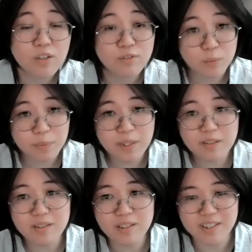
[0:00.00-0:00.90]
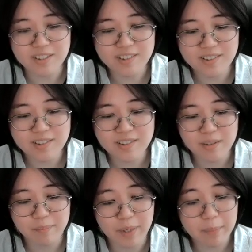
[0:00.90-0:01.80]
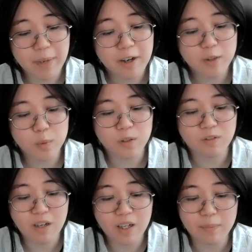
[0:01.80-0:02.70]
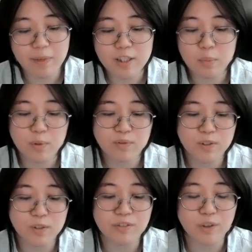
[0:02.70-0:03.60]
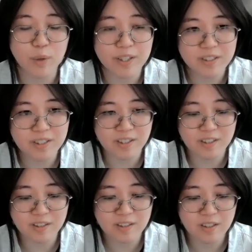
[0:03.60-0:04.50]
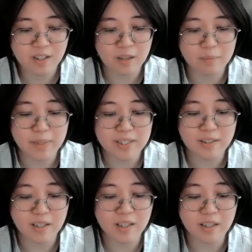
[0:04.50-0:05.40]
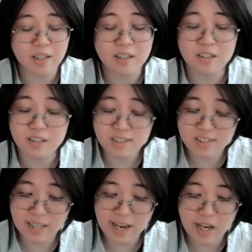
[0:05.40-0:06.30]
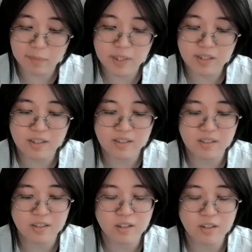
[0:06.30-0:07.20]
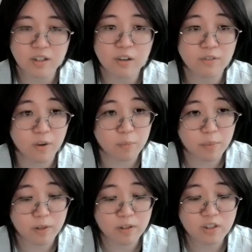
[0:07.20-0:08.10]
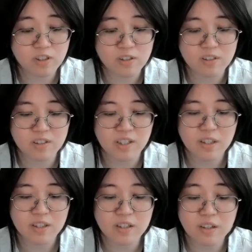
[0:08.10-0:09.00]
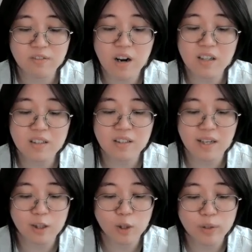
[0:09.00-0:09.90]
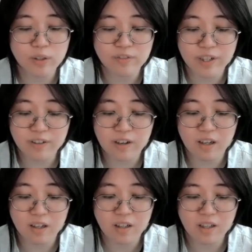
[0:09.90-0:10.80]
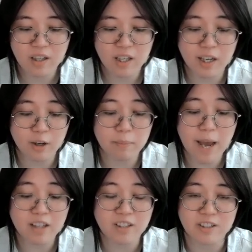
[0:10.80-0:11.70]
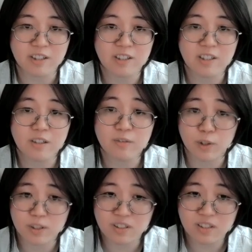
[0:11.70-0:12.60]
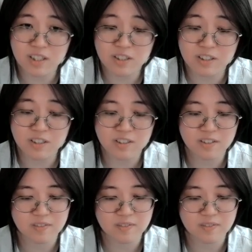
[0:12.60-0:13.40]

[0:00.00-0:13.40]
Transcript: For bee stings, my parents would rub a spoonful of doenjang on my skin until it scabbed. For burns, they wrung the aloe vera in our backyard for its tears.